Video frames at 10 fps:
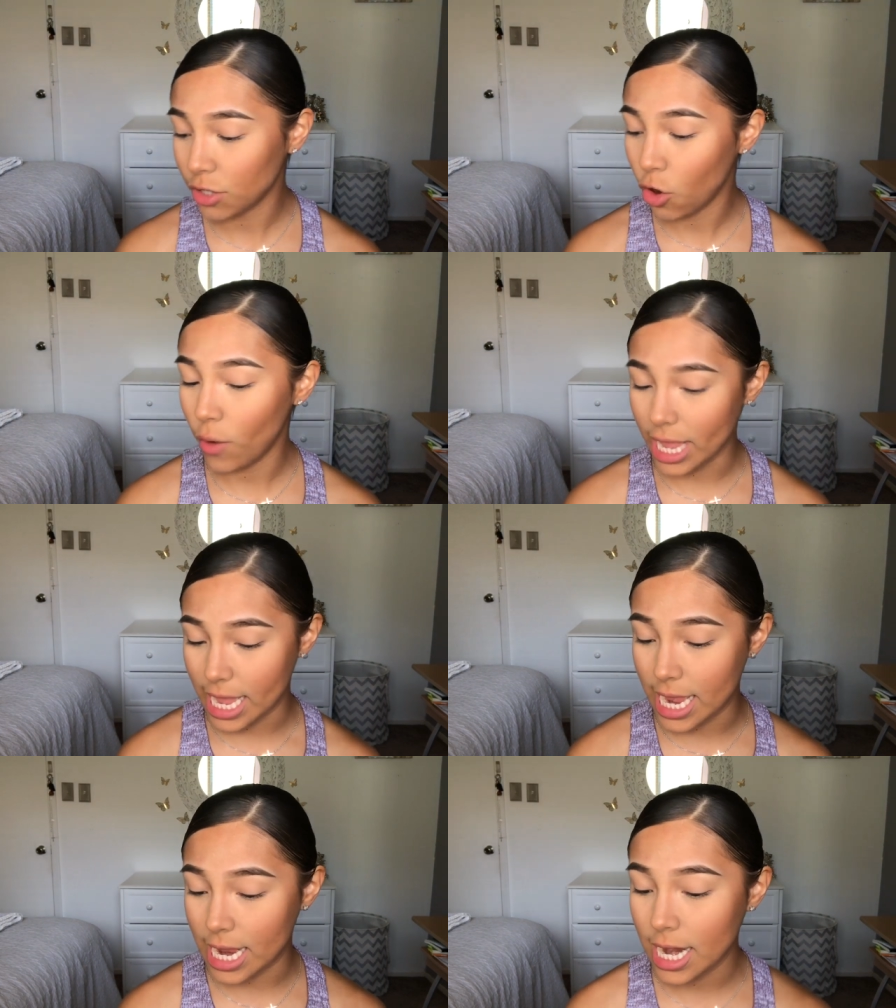go
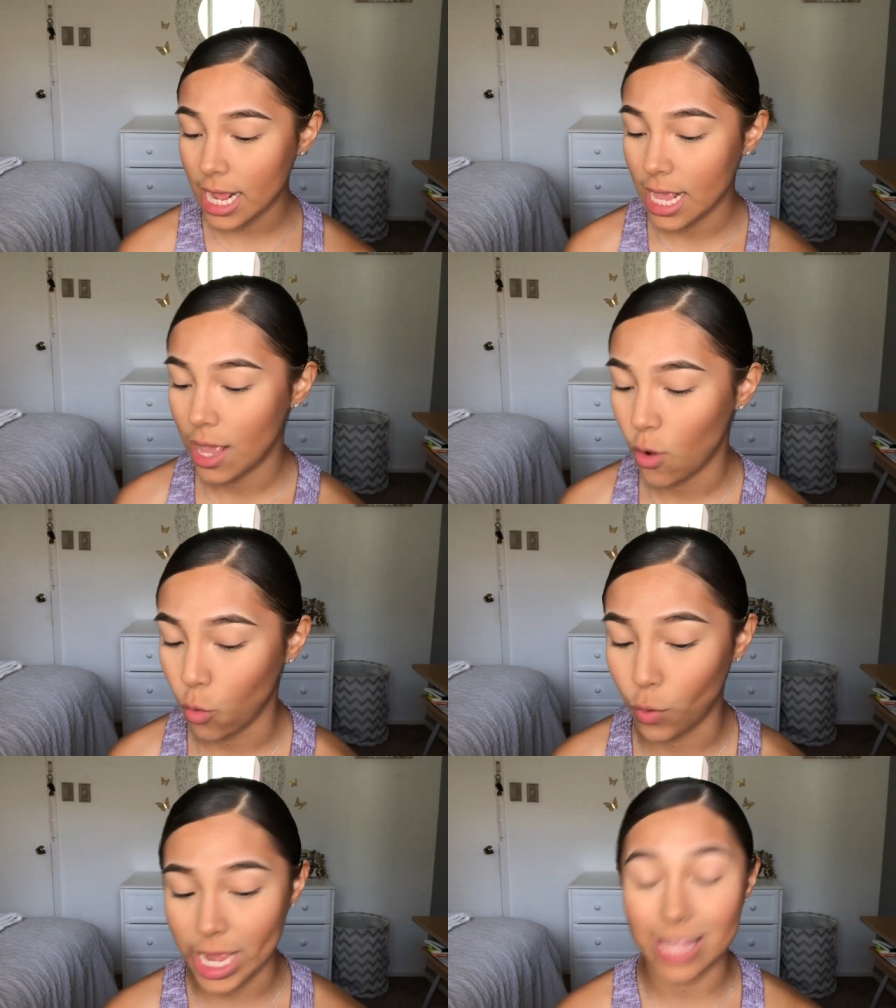in
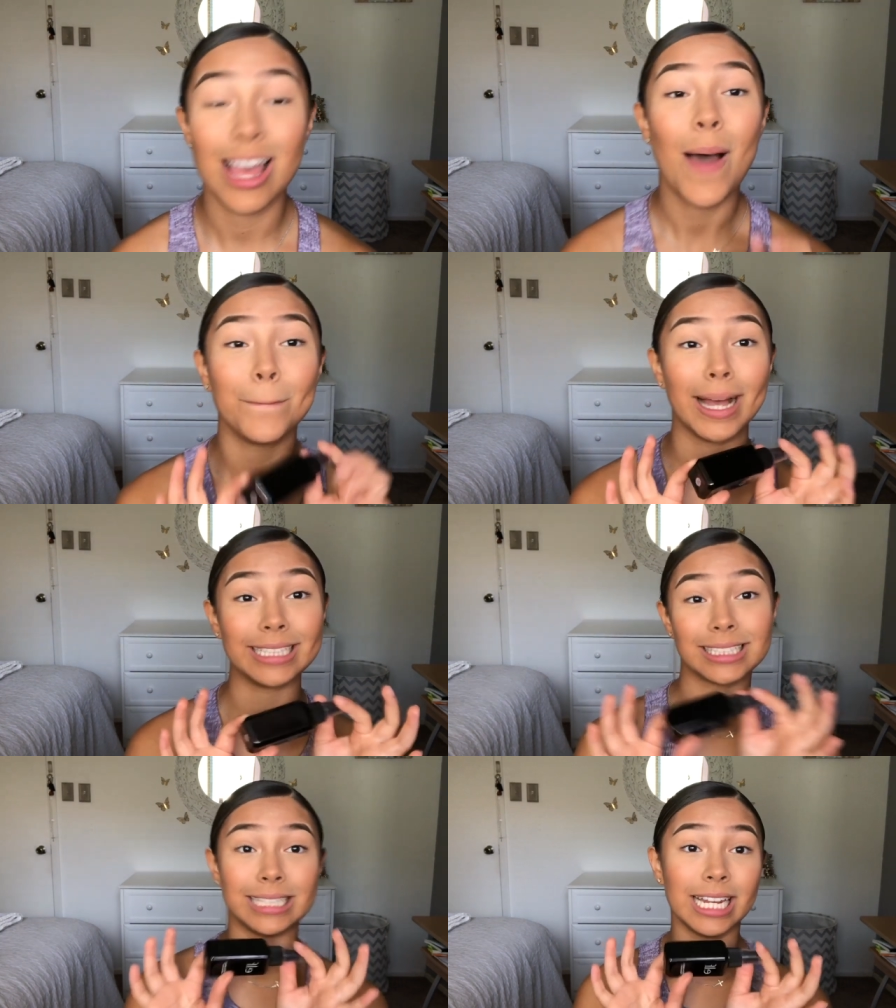with my
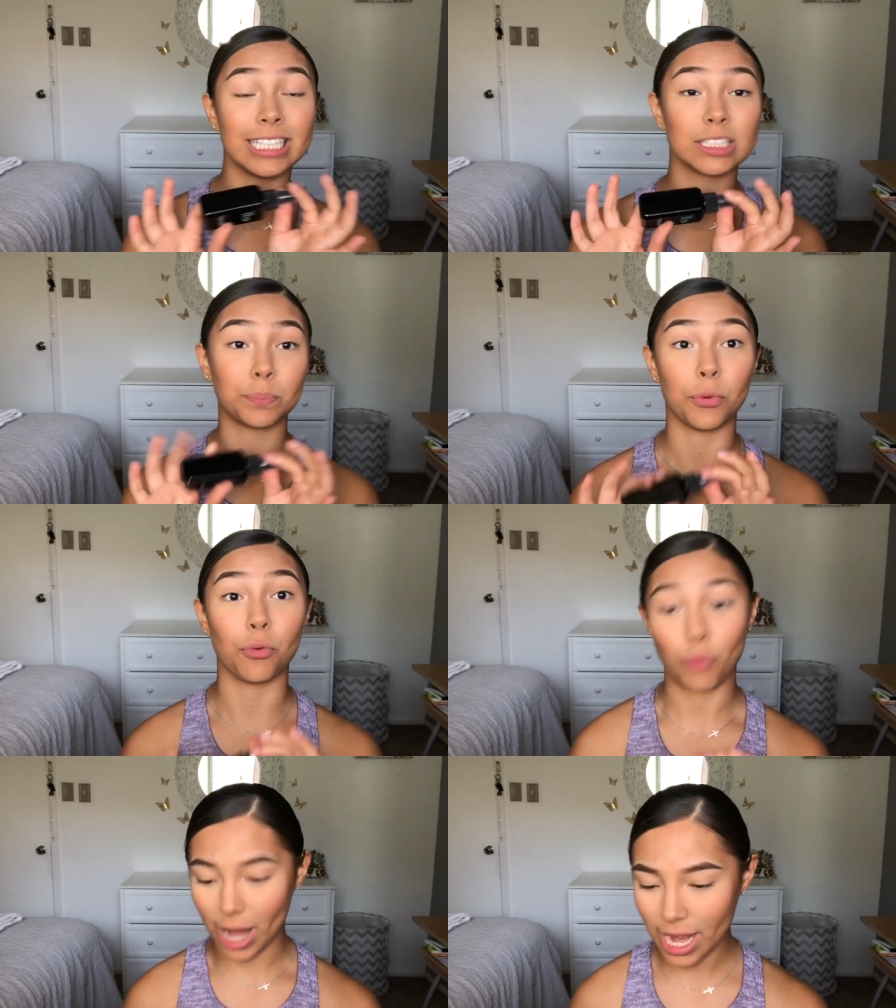setting
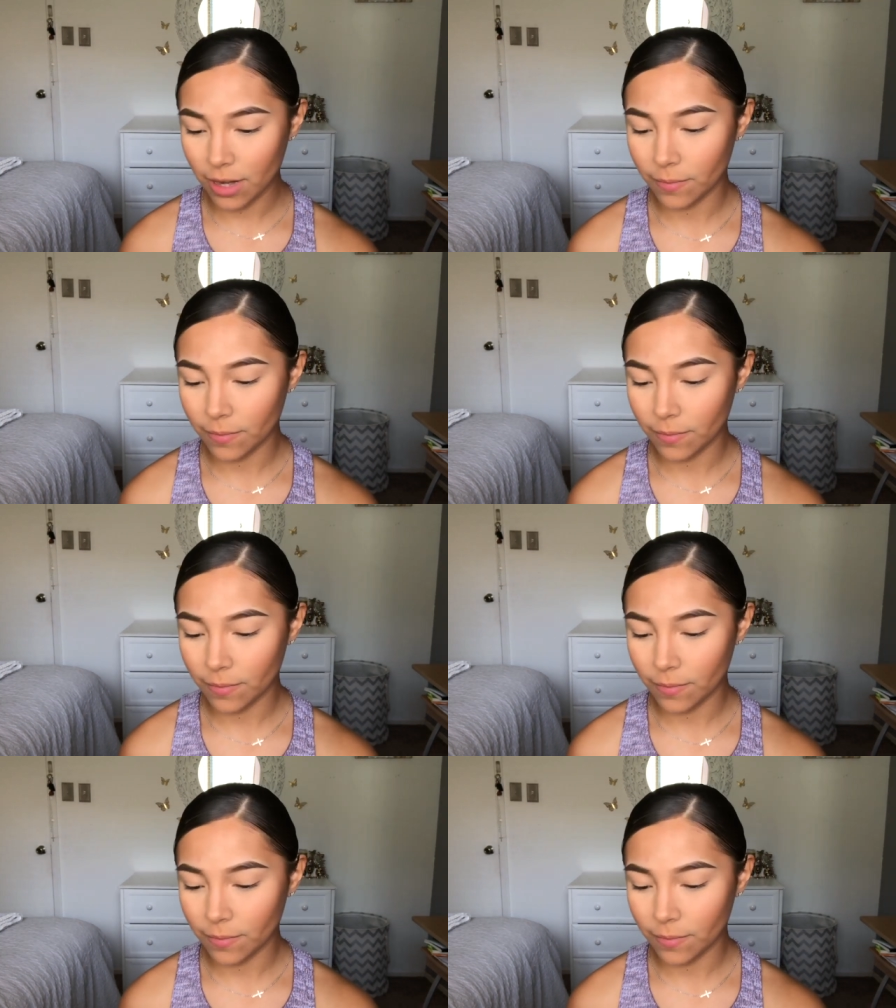spray.